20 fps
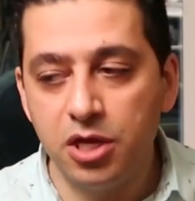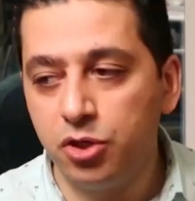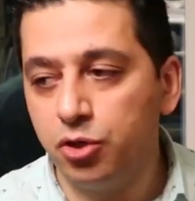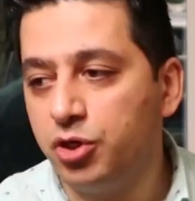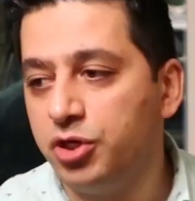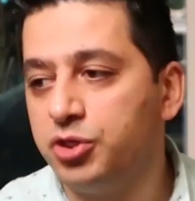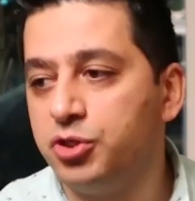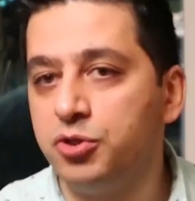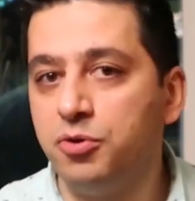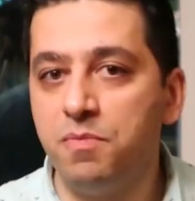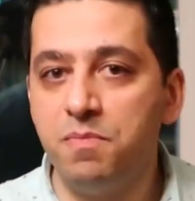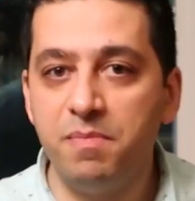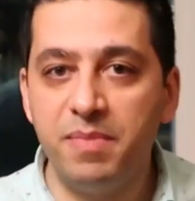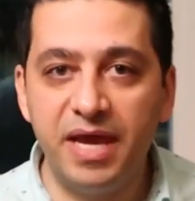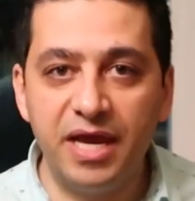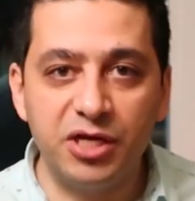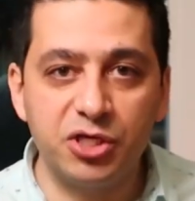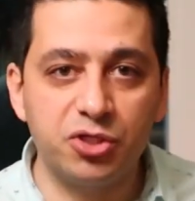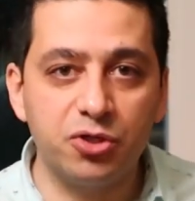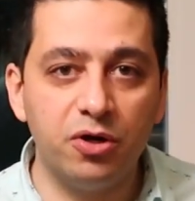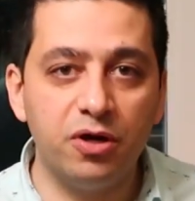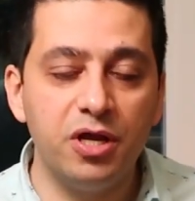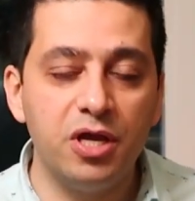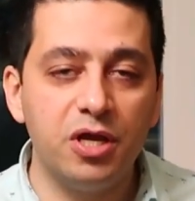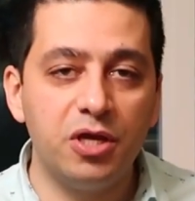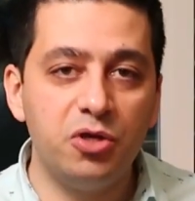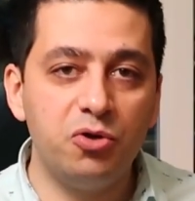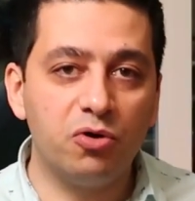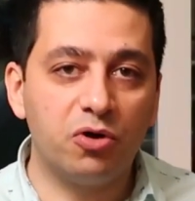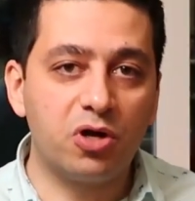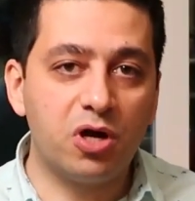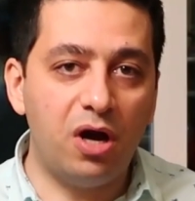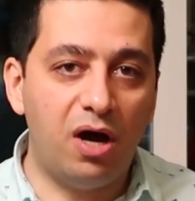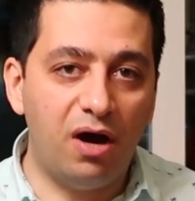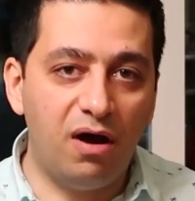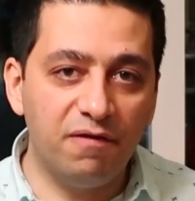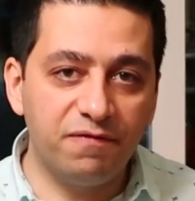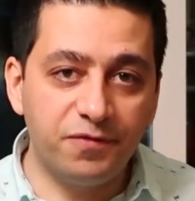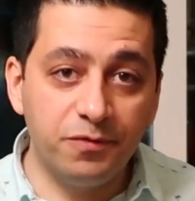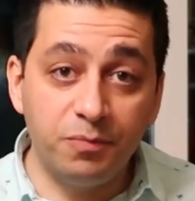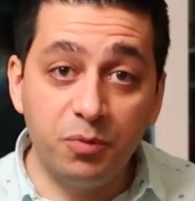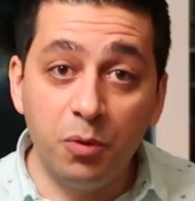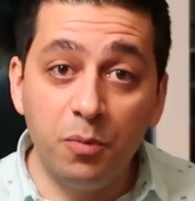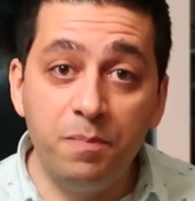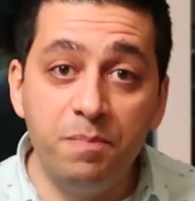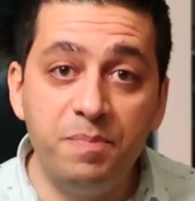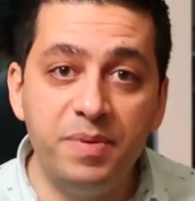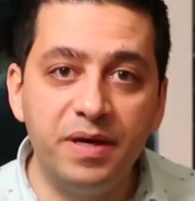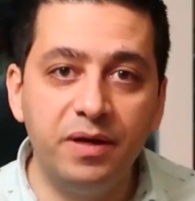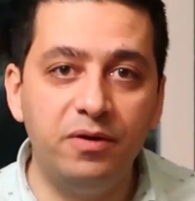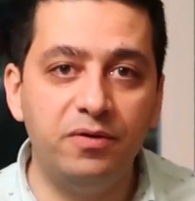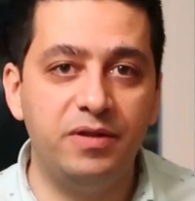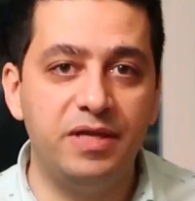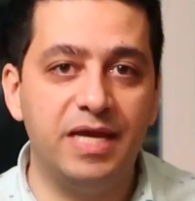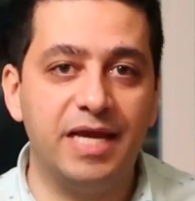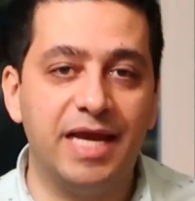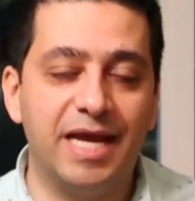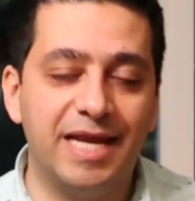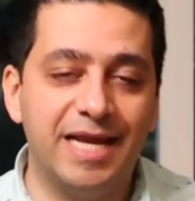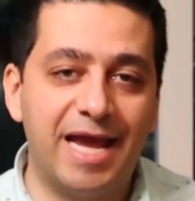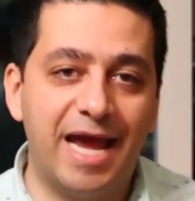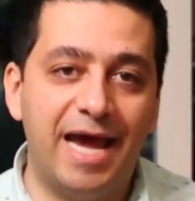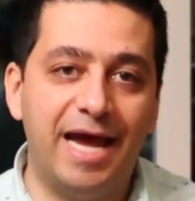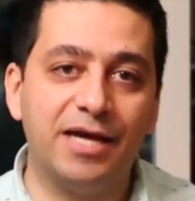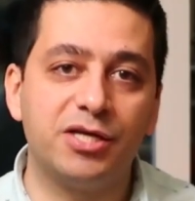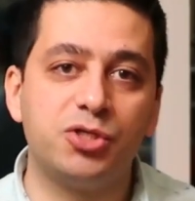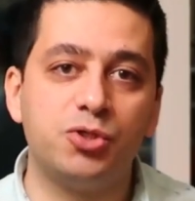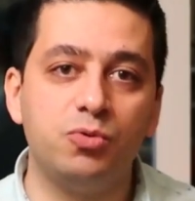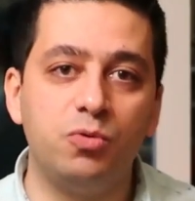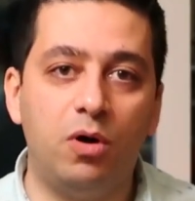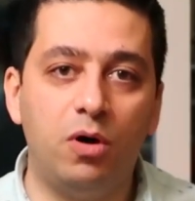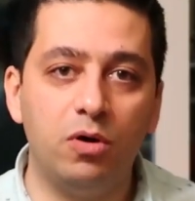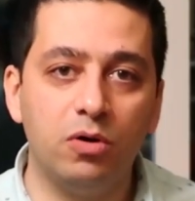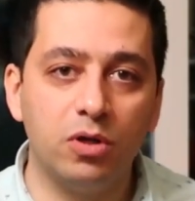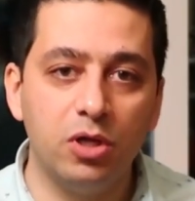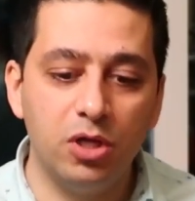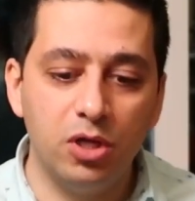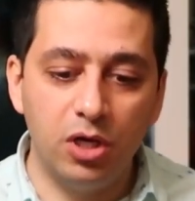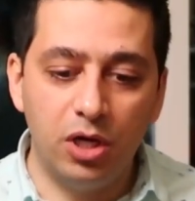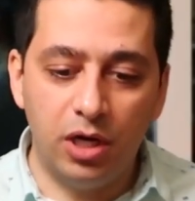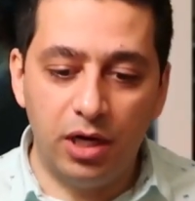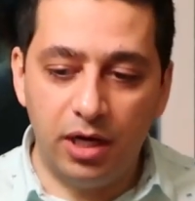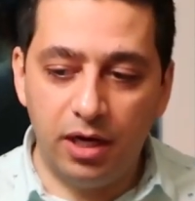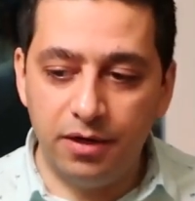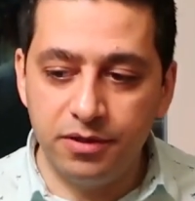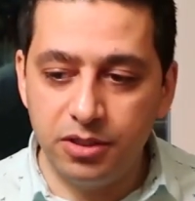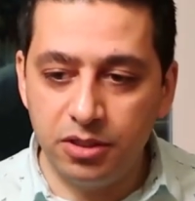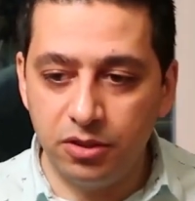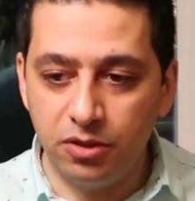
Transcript: You need to make sure you're comfortable building an actual Uh,